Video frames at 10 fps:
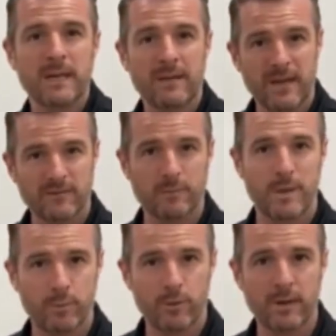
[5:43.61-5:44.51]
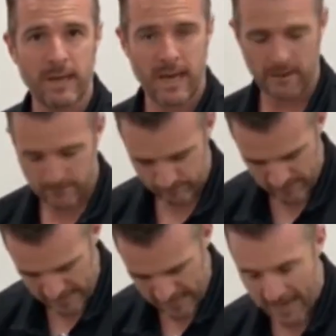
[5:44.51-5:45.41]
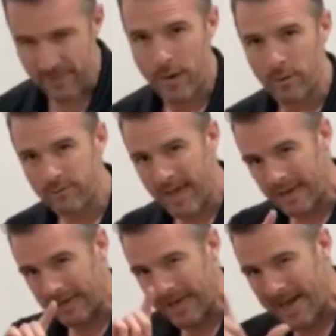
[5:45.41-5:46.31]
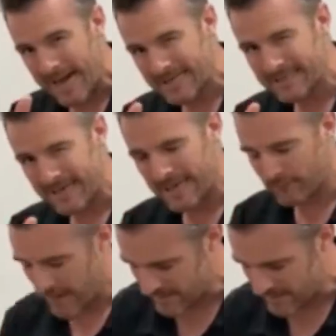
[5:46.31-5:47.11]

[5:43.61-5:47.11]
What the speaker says: but again, that's for people who can handle it, and that will give that last end